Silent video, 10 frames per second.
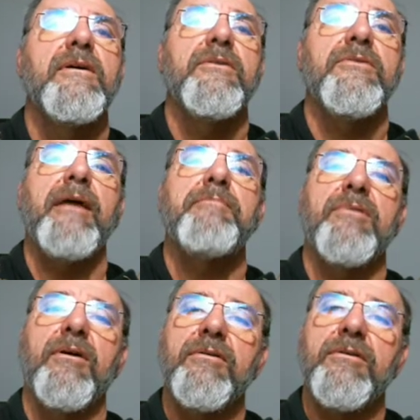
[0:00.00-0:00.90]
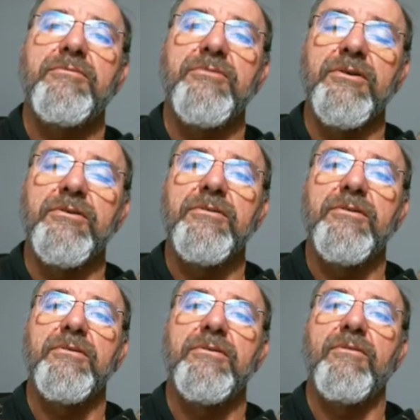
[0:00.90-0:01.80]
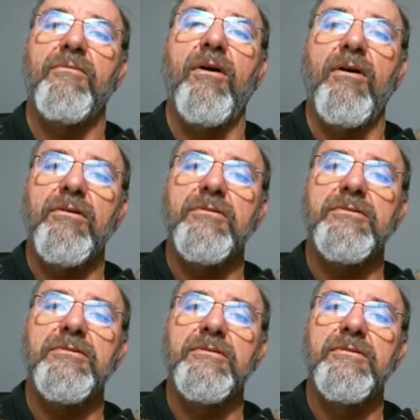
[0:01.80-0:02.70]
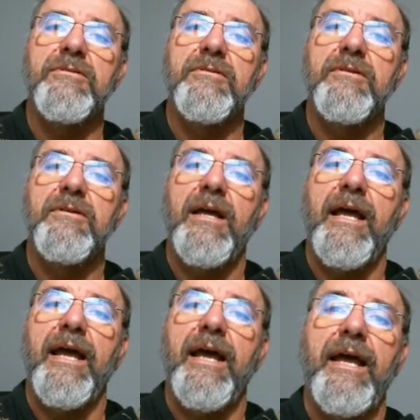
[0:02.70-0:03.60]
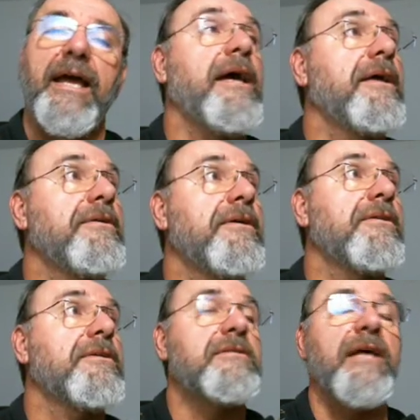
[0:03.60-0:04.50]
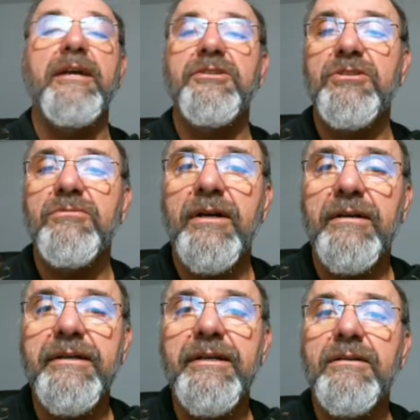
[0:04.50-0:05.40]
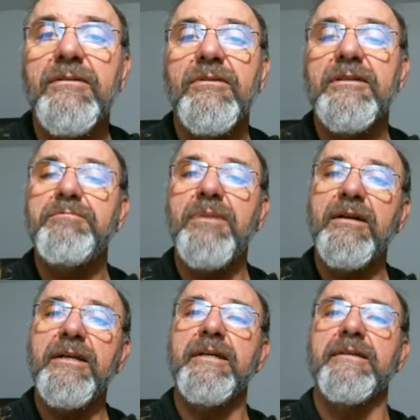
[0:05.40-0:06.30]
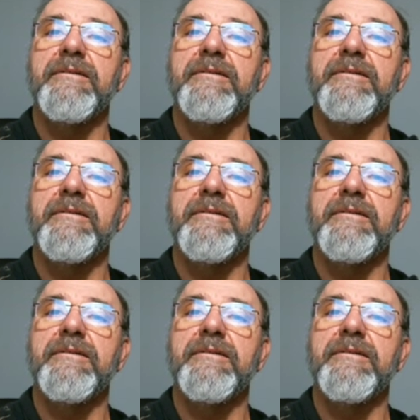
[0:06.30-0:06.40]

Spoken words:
they broke through the walls, and the sanctuary was burning.